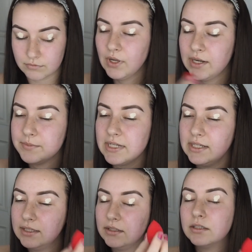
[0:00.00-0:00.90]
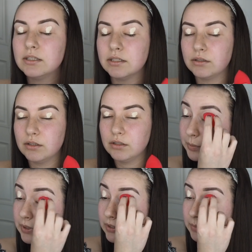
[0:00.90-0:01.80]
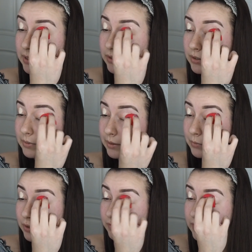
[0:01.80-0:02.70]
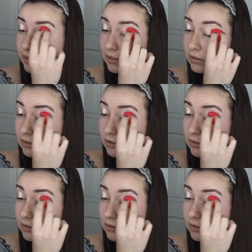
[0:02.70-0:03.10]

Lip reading: And I'm taking the little beauty blender by Morphe.